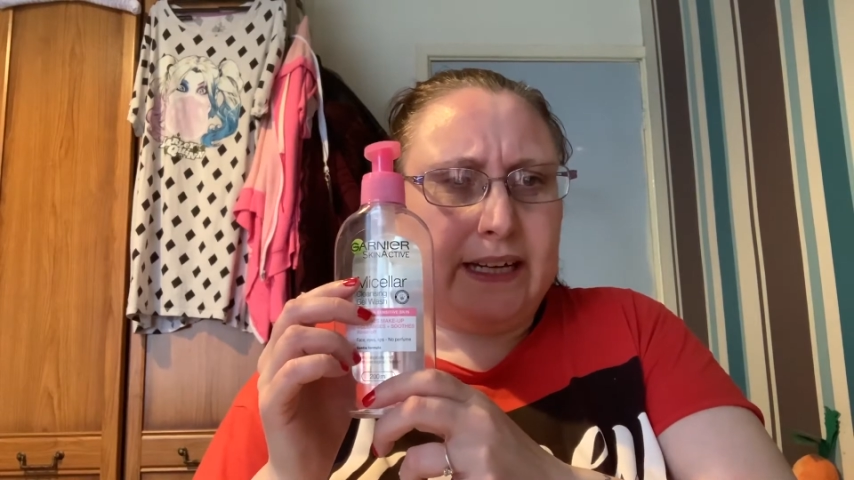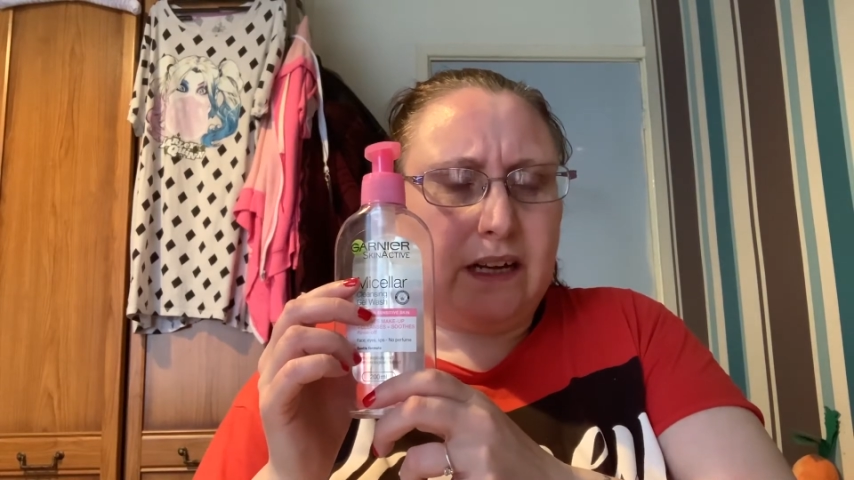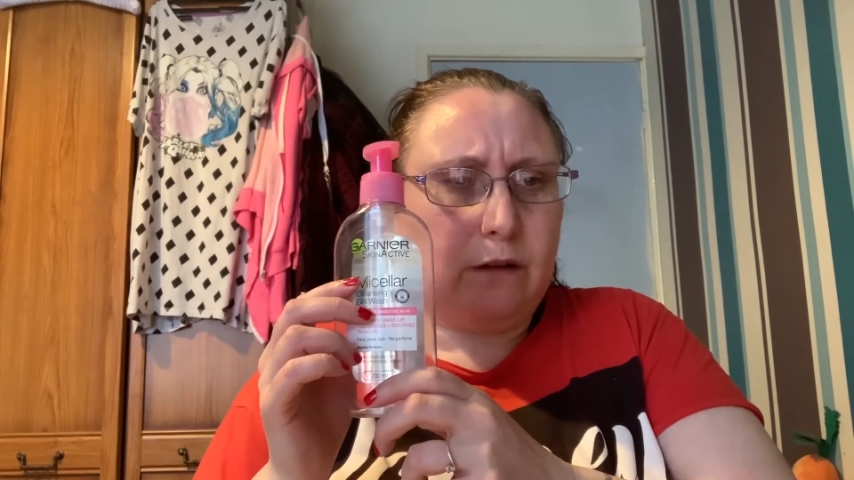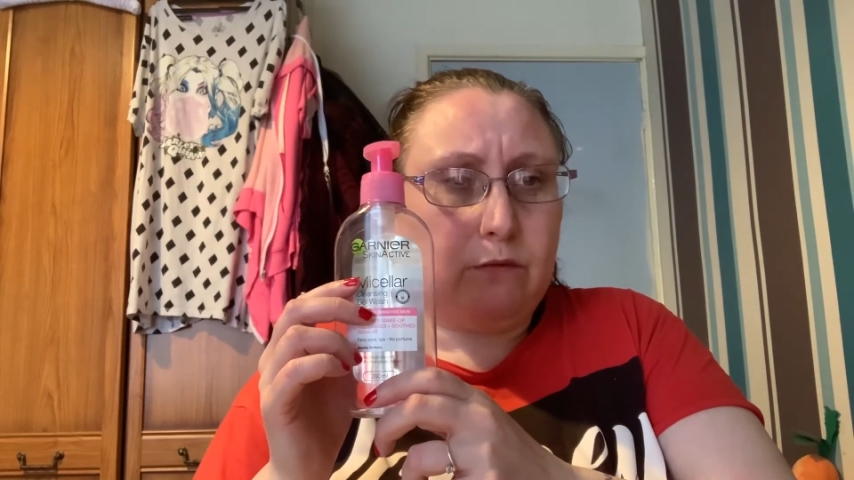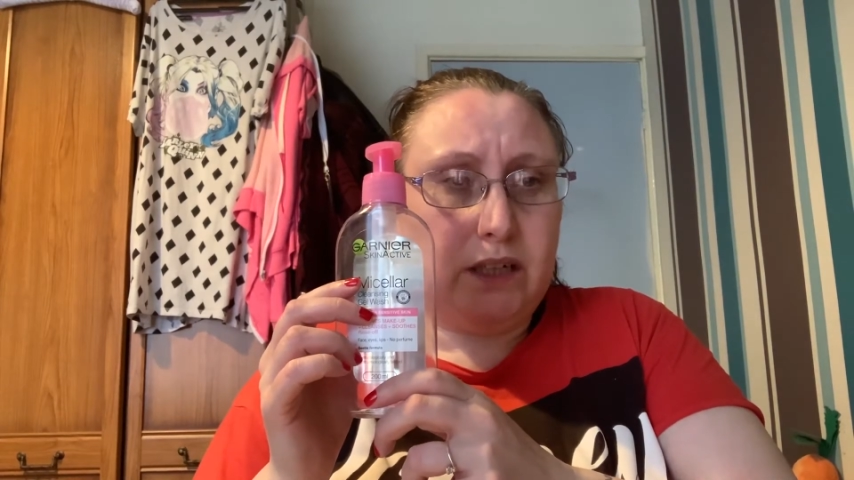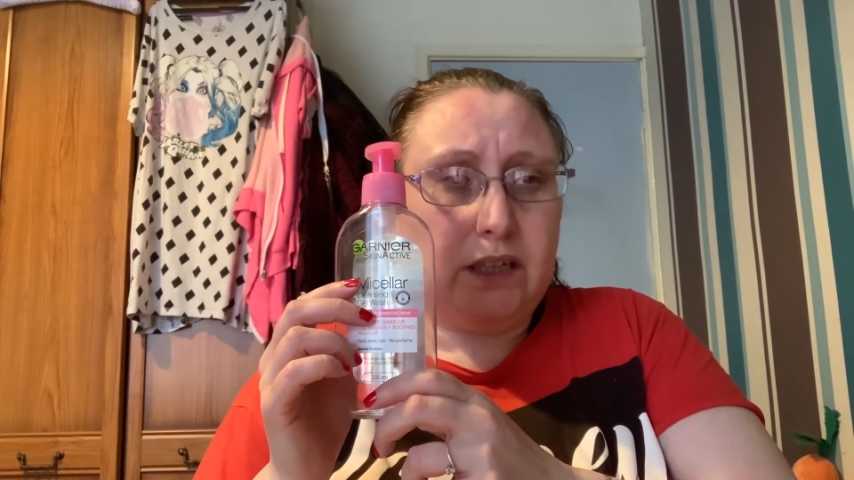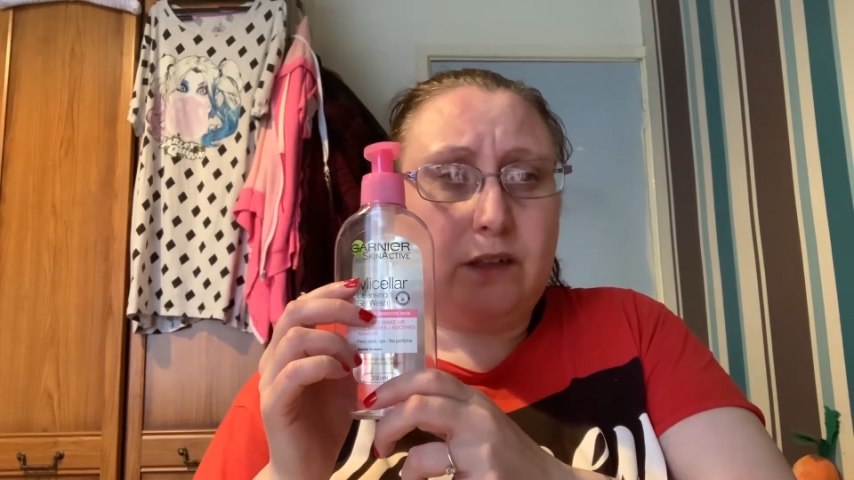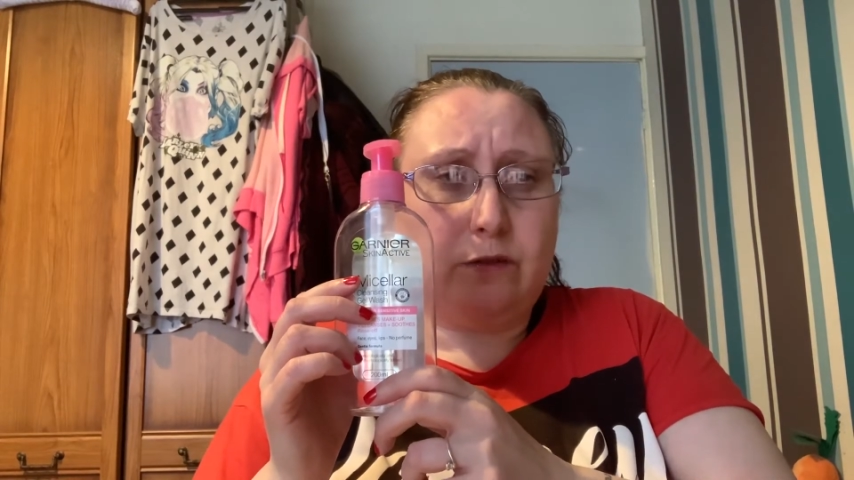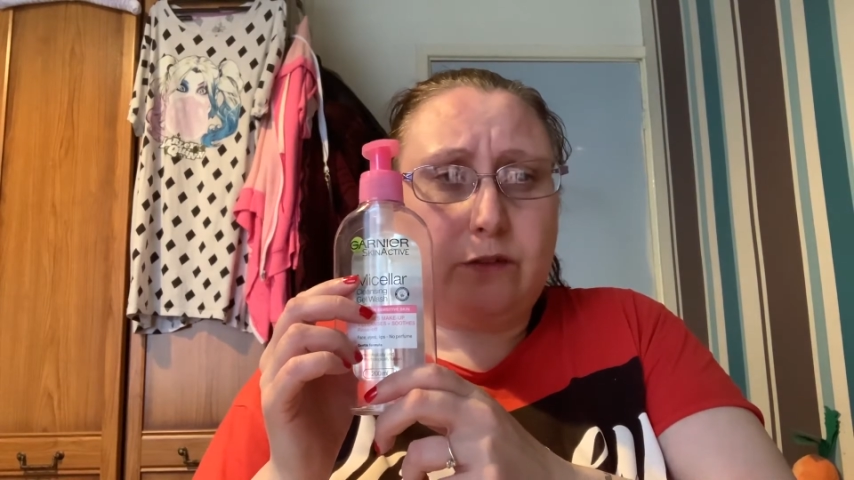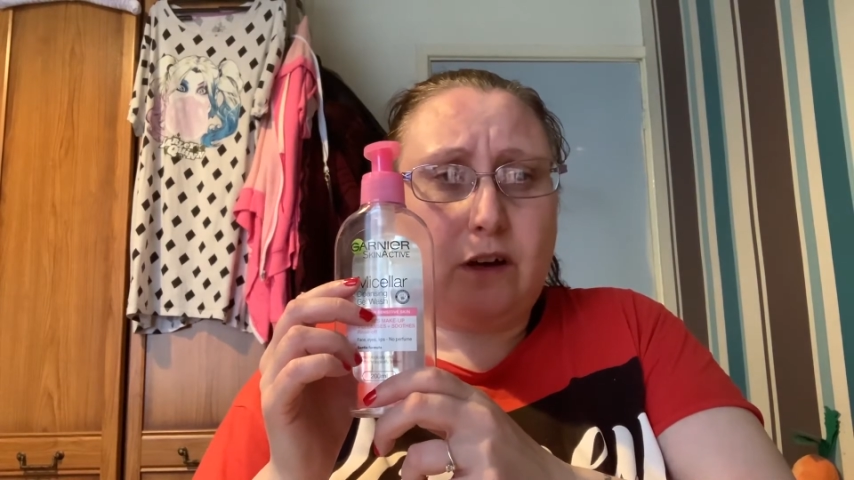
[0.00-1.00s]
and I really
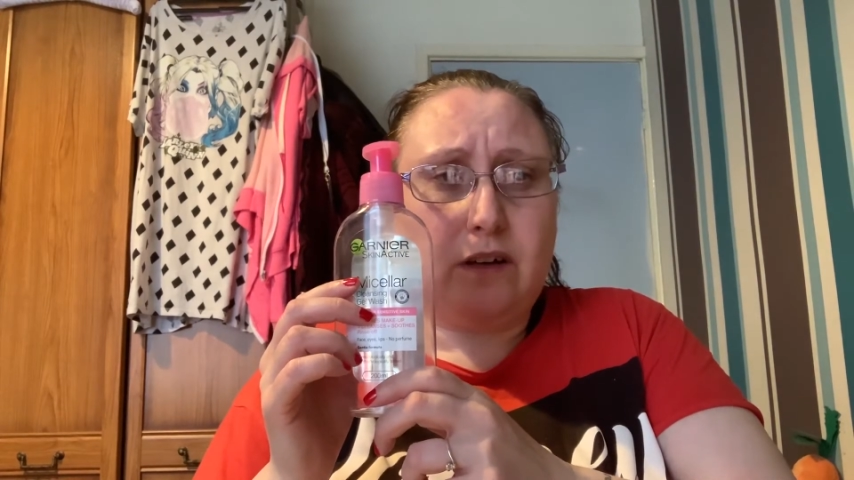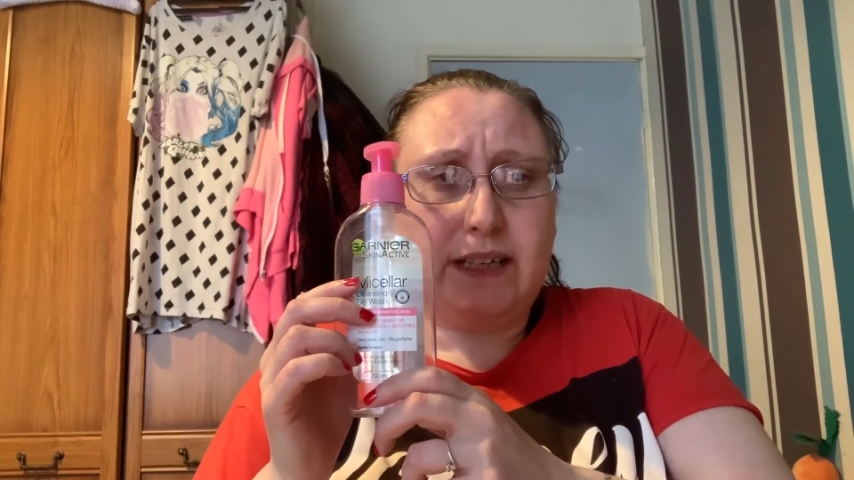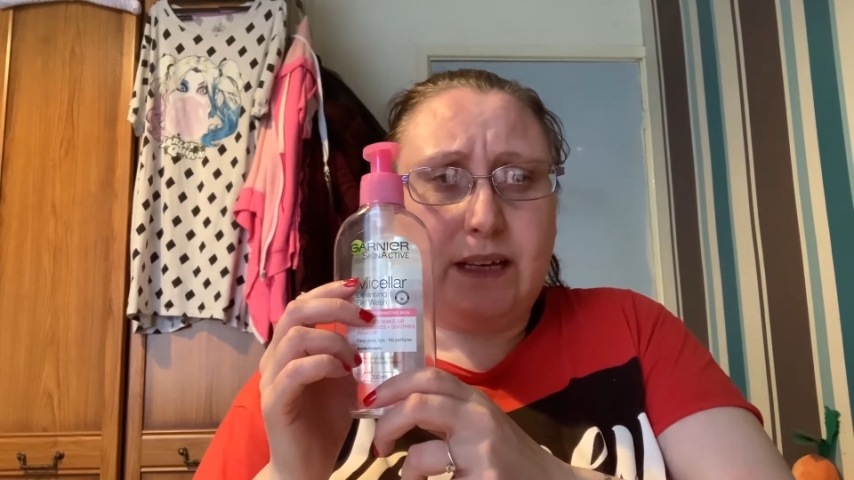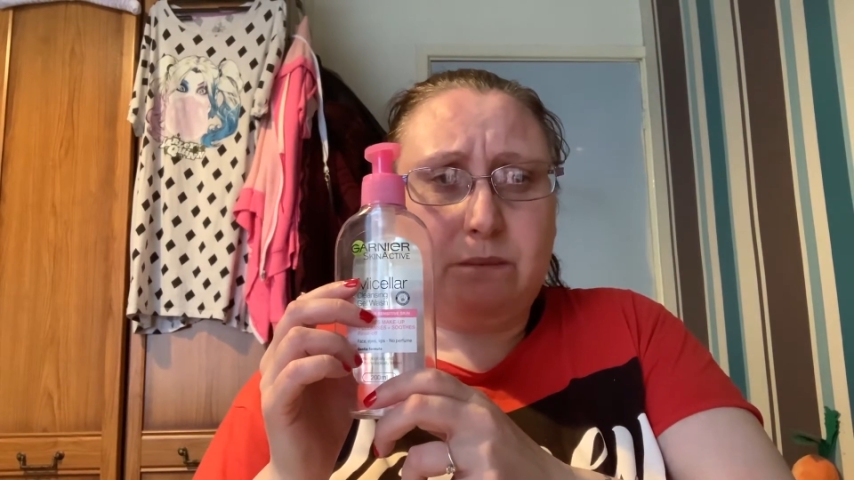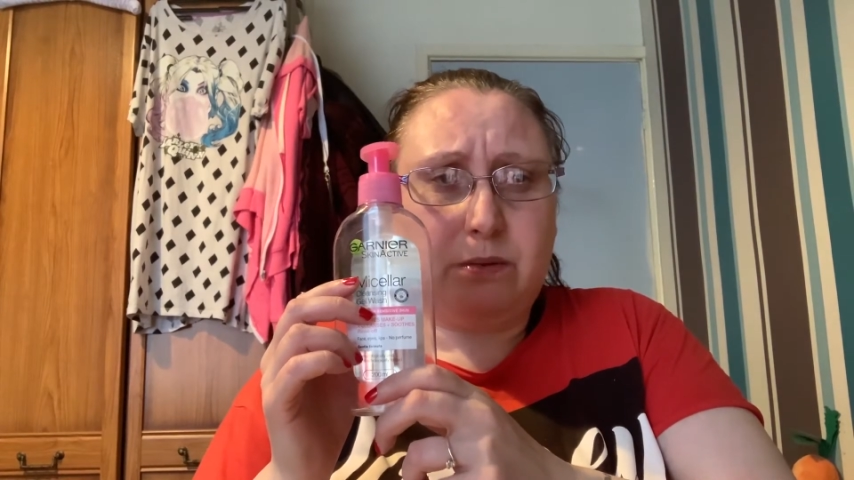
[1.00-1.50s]
love Garnier,